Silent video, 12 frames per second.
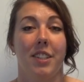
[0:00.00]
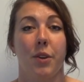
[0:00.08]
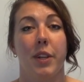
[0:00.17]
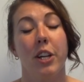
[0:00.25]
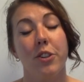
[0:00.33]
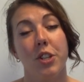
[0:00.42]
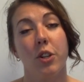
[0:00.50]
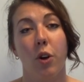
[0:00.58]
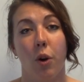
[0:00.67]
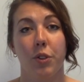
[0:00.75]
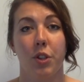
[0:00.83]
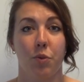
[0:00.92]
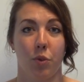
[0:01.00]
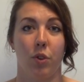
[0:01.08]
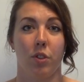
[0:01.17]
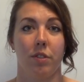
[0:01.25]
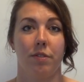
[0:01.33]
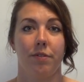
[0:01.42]
So here's a golden
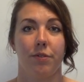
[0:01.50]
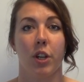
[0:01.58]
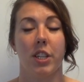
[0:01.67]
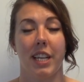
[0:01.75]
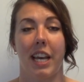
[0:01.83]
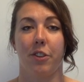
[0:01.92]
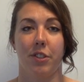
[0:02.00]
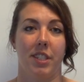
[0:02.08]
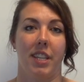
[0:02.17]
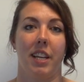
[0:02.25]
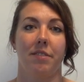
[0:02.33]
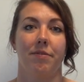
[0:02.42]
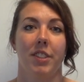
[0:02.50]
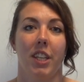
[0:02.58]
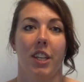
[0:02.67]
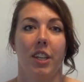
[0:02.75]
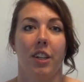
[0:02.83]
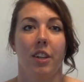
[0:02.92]
rule for a title design.
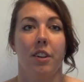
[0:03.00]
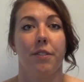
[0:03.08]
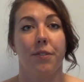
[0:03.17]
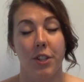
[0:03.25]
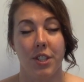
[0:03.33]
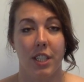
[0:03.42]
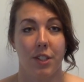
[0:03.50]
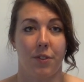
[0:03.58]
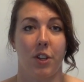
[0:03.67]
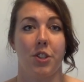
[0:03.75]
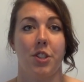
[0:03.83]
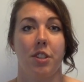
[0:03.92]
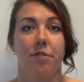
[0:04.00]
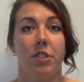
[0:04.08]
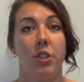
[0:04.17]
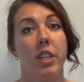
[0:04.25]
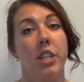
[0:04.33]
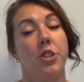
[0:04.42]
First things first,
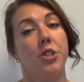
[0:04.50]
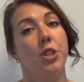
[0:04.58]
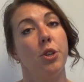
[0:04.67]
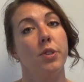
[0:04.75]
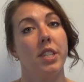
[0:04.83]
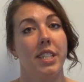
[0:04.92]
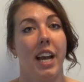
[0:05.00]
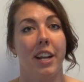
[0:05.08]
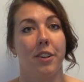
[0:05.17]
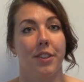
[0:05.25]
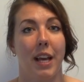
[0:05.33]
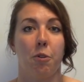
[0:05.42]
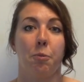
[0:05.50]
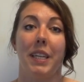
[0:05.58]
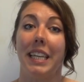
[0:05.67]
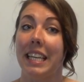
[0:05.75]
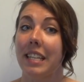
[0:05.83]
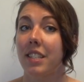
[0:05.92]
you need to choose a title that will
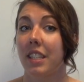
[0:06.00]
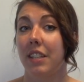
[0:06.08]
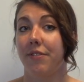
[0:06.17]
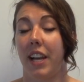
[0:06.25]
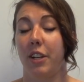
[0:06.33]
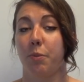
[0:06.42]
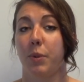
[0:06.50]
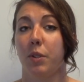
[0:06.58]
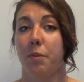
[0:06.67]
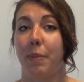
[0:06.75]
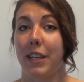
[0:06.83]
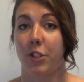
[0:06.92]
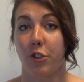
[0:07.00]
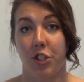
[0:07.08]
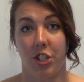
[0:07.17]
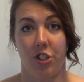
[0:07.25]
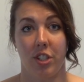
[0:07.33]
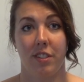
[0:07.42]
be easily findable by search
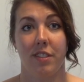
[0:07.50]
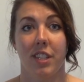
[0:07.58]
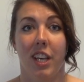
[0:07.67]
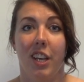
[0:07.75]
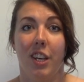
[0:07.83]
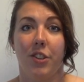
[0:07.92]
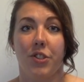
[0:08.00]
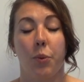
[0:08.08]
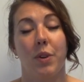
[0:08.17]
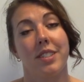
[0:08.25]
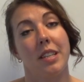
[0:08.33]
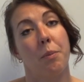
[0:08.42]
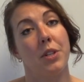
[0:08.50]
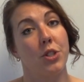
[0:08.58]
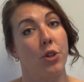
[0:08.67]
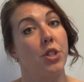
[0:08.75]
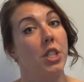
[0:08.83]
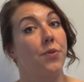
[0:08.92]
engines. So when someone
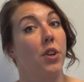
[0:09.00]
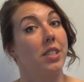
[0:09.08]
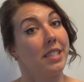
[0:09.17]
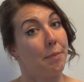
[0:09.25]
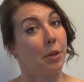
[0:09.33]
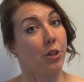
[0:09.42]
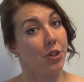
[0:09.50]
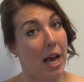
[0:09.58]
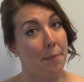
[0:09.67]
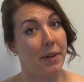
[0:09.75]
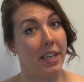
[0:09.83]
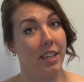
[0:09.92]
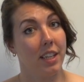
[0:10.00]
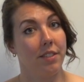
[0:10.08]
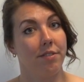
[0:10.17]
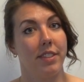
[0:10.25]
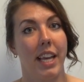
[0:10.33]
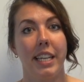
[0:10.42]
searches for a similar topic,
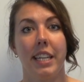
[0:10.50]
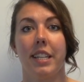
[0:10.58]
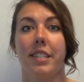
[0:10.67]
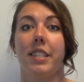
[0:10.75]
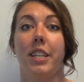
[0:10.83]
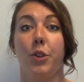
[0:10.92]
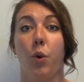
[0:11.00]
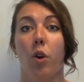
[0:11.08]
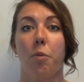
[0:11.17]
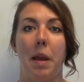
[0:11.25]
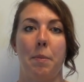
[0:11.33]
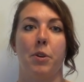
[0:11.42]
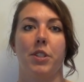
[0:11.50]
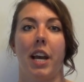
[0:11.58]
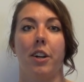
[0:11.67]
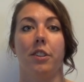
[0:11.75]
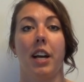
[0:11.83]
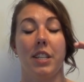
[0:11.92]
they need to see your paper
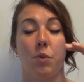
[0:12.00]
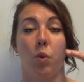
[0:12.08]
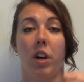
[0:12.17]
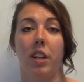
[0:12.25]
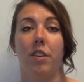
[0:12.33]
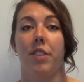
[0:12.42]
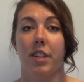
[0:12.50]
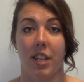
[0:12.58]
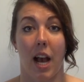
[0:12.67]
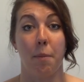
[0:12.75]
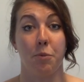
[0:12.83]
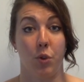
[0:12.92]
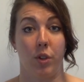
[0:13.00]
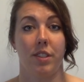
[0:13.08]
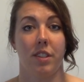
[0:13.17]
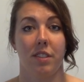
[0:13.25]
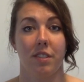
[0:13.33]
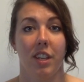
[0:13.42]
title as one of the top
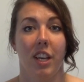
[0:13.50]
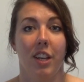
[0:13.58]
choices.